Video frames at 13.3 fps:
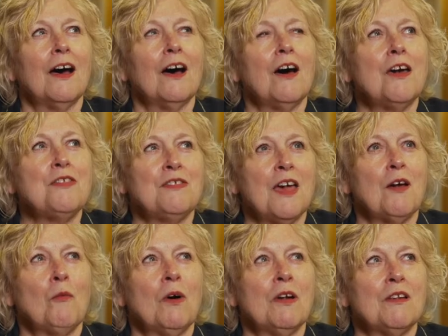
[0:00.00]
I
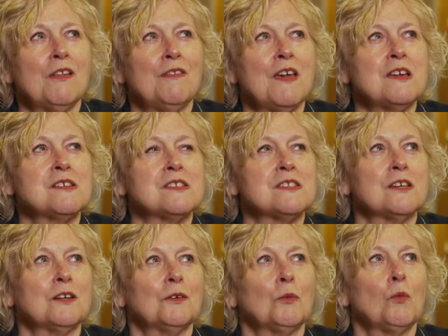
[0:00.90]
think one of the things
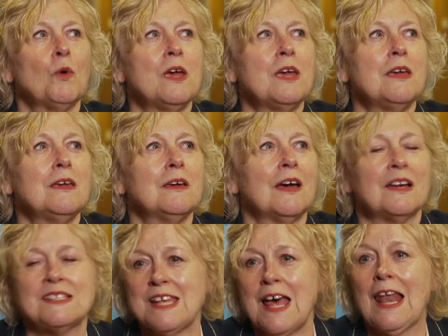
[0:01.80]
that we
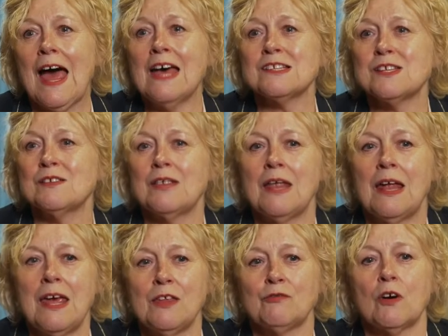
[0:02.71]
excel at
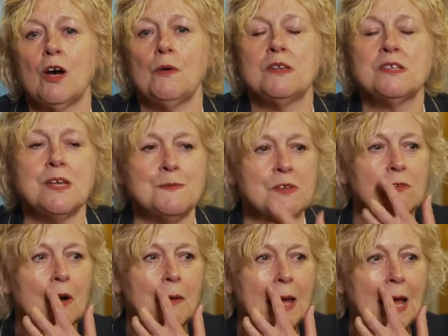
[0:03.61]
at Heathrow in terms
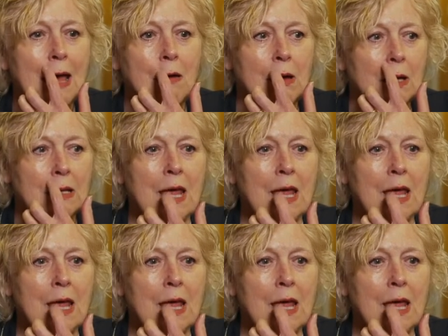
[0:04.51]
of growing our